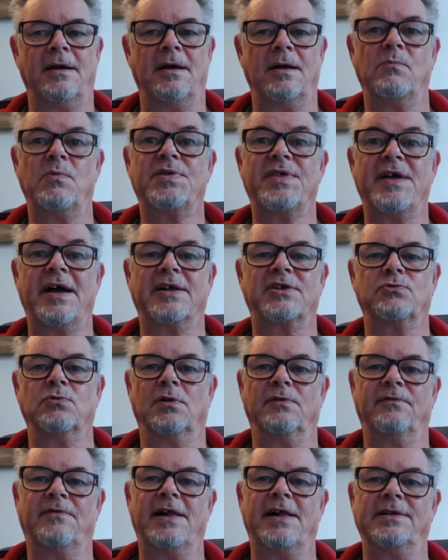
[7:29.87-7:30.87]
with
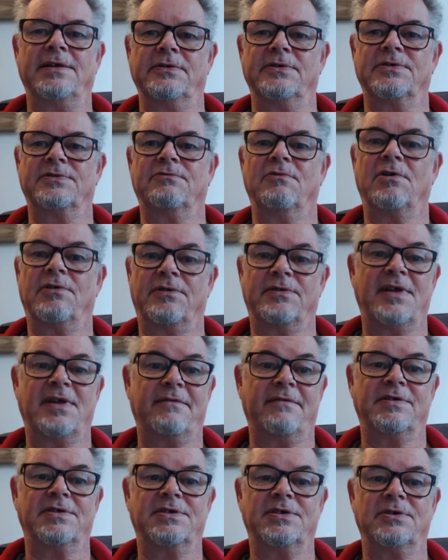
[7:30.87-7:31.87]
actual values, rather than
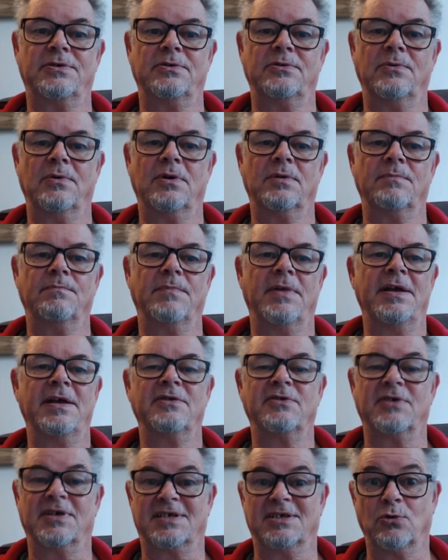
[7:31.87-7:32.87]
having to
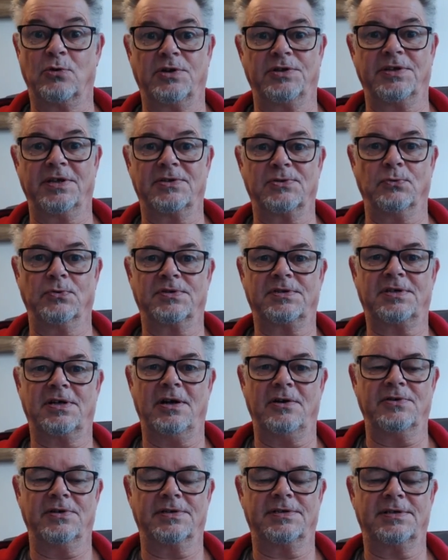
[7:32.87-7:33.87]
just look at the source
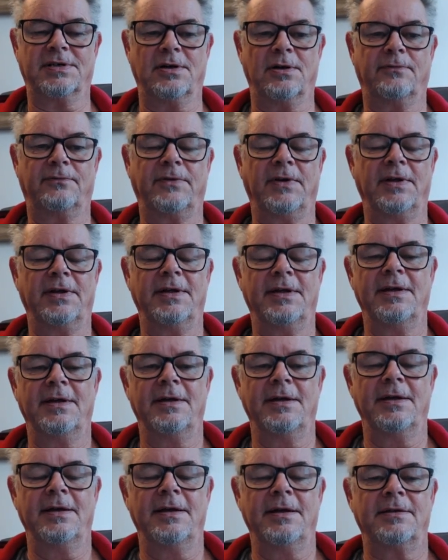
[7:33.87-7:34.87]
code yourself.
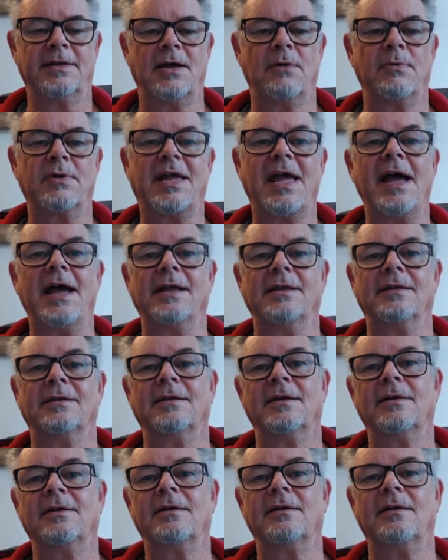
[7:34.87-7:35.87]
Now again,
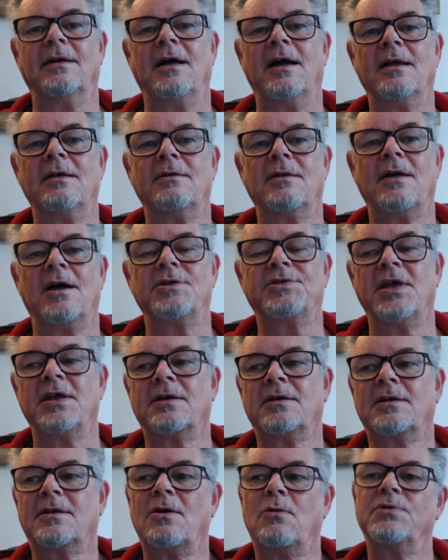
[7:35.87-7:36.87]
I
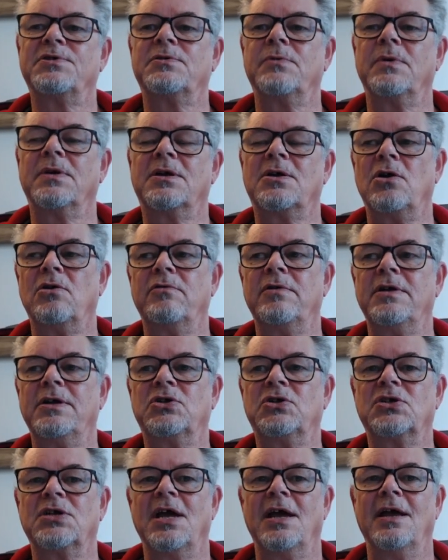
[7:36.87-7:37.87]
think I want to
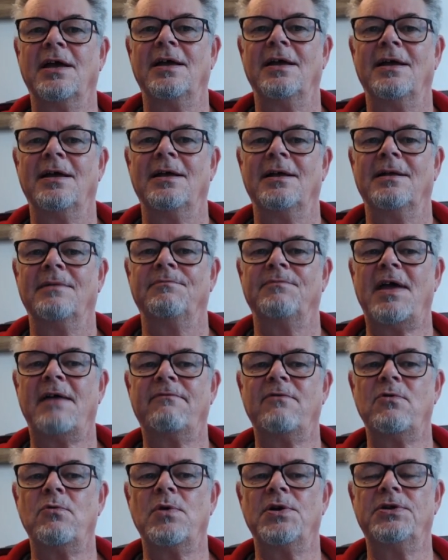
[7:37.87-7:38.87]
encourage
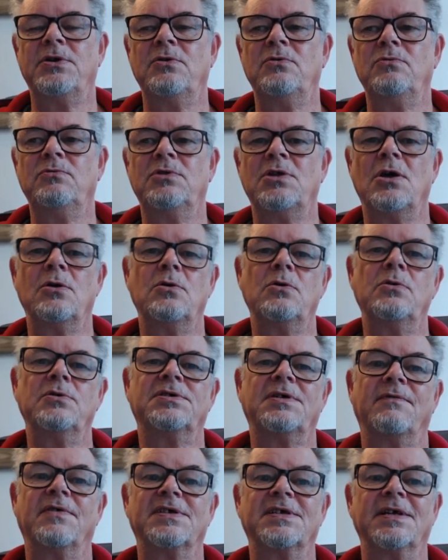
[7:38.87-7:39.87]
everyone who
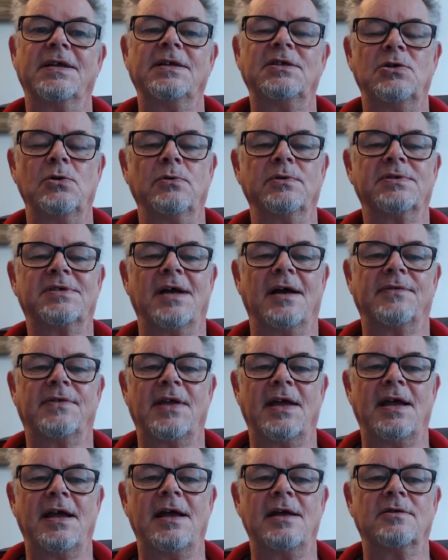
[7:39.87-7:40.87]
knows, if there's any tools out
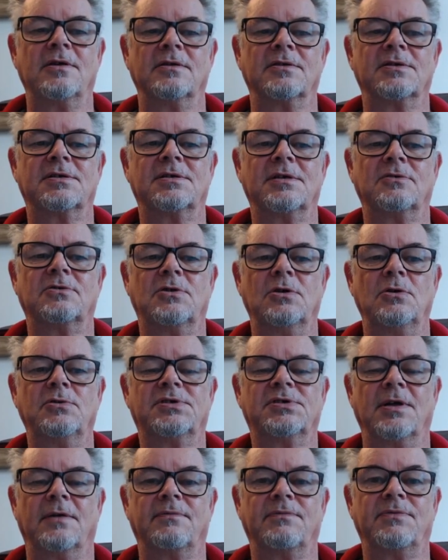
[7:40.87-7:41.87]
there that do
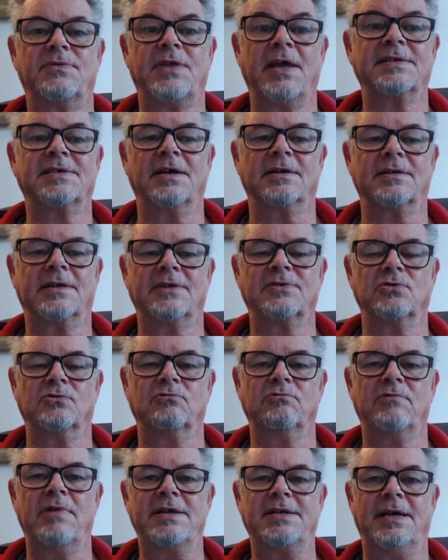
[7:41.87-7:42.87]
things like this
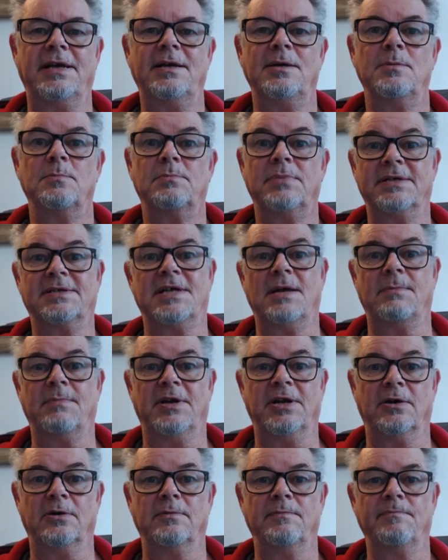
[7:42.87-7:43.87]
already, please let me
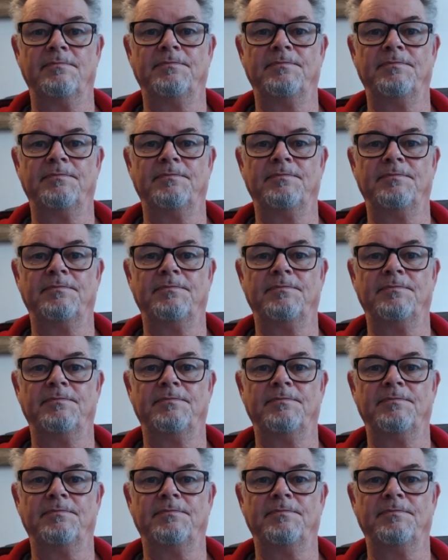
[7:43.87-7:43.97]
know.